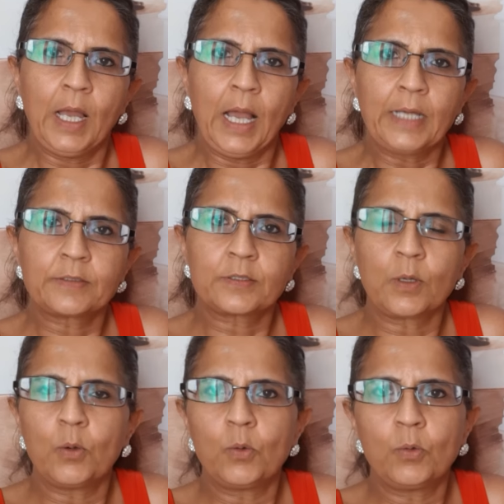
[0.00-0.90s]
And
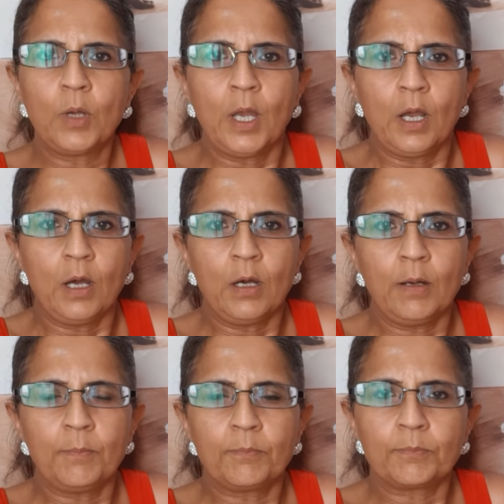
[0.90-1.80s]
so
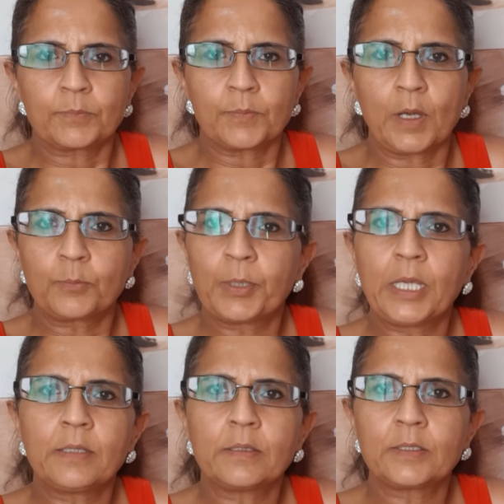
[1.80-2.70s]
I'd
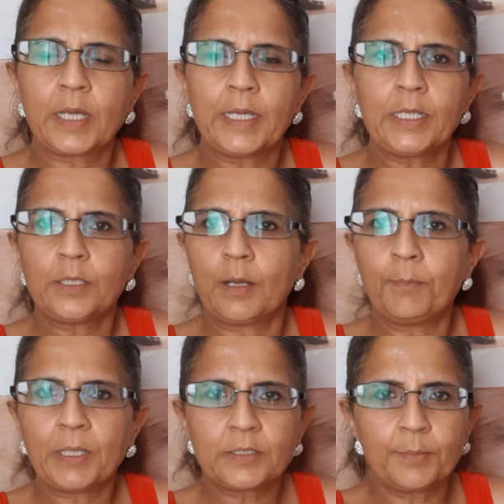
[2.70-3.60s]
begin the day, a
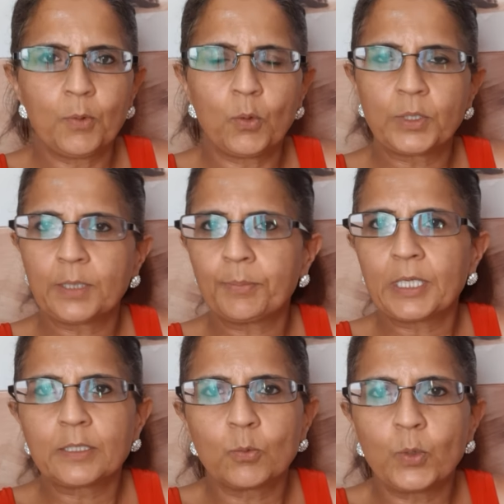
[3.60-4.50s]
Monday morning,
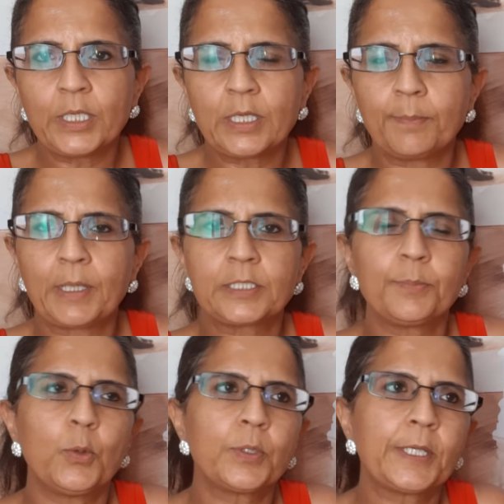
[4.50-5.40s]
begin the week, a Monday
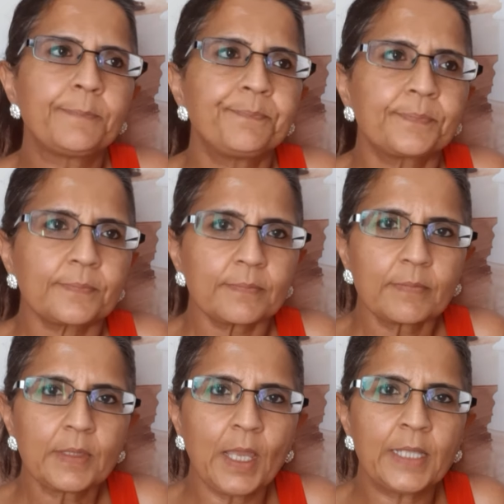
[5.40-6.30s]
morning,
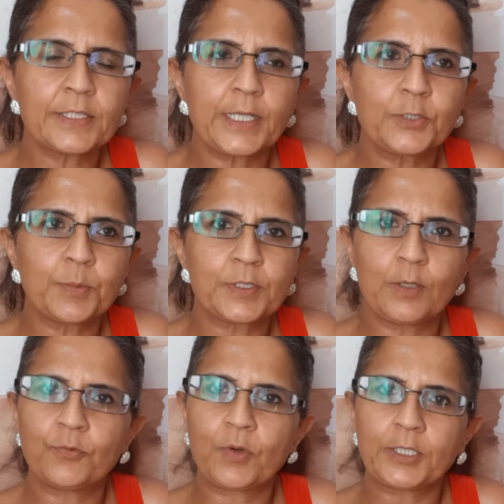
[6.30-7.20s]
and say to
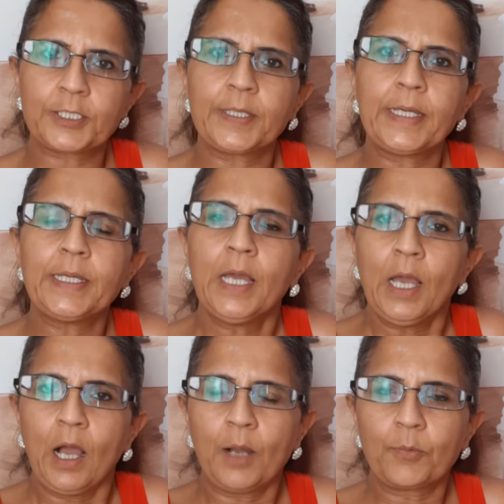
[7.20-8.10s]
myself, right, today
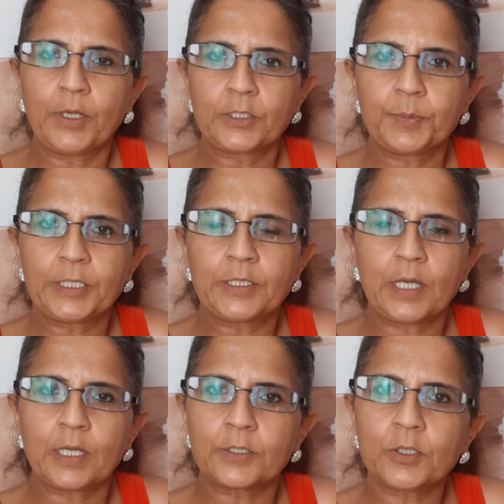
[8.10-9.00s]
I'm going to be
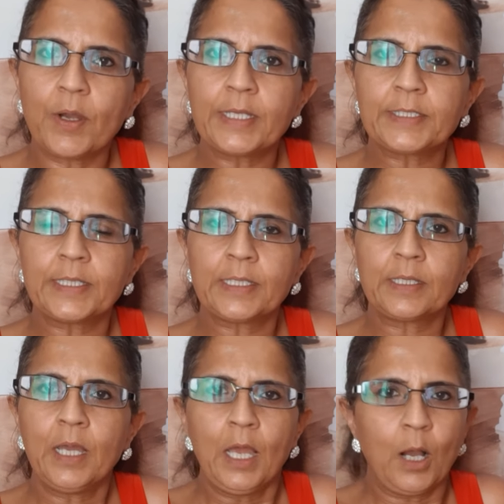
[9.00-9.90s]
dieting.